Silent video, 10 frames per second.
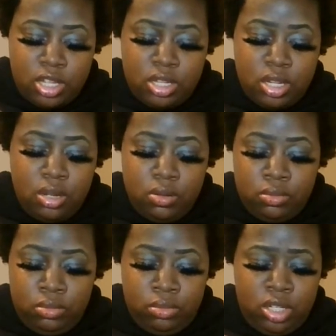So,
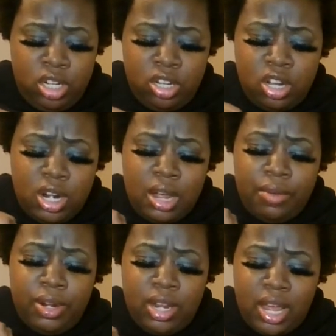the little girl
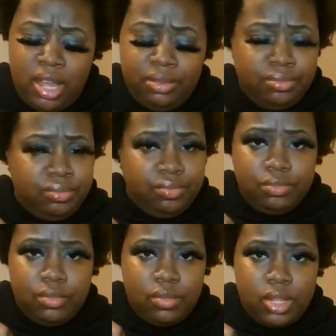already like,
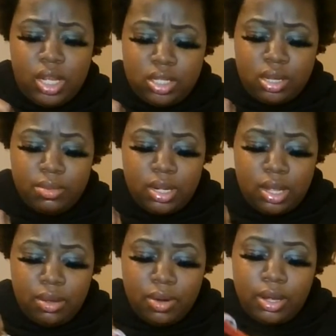okay, something
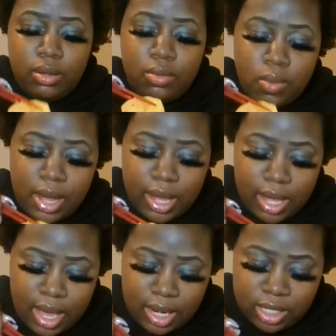ain't right. Why I
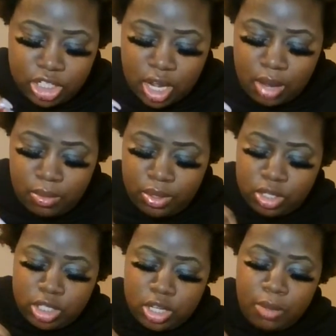can't have this job when you
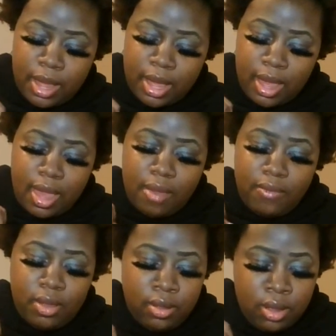just told me I can't have
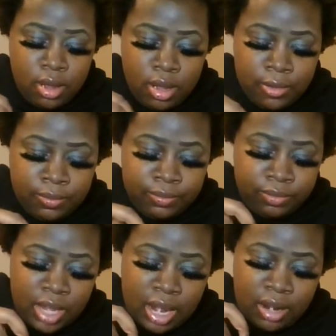it?
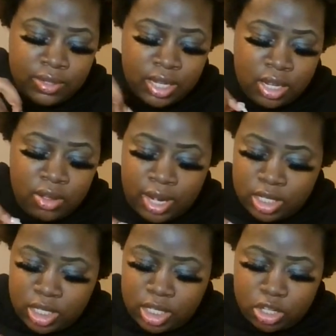Now all of a sudden you got
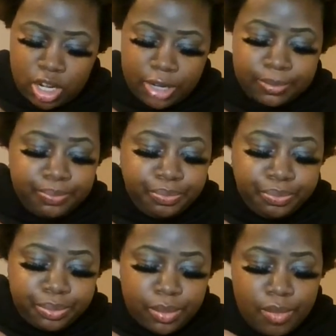to change your heart.
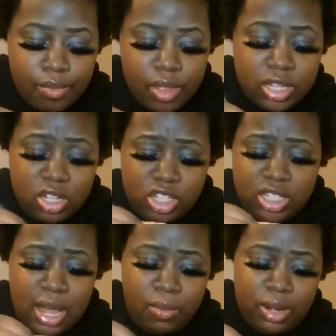So she's
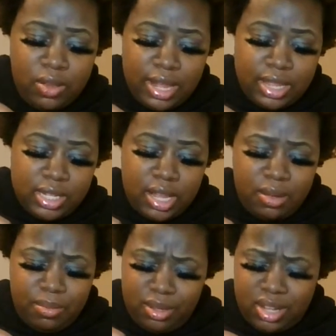like, what do you have to tell
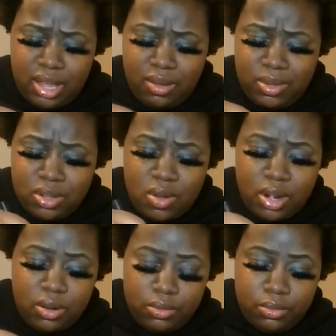me? Like, what's going
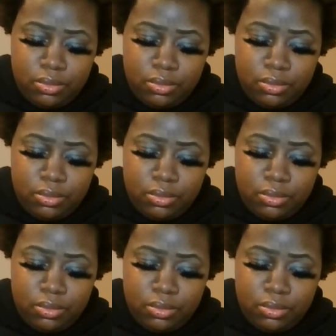on?